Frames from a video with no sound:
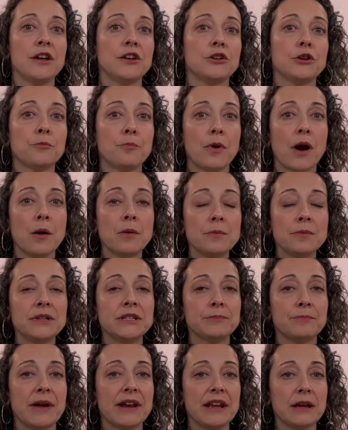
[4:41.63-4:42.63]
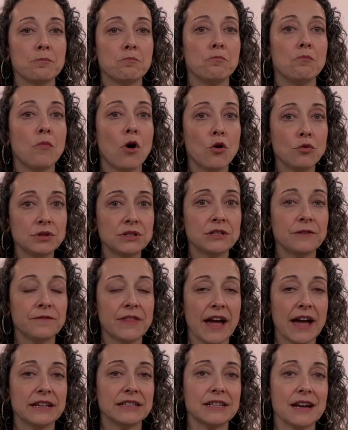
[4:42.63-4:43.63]
you're probably spending most of
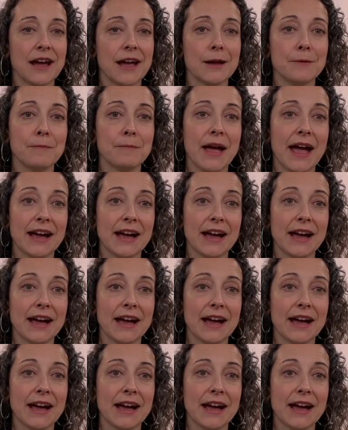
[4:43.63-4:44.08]
that time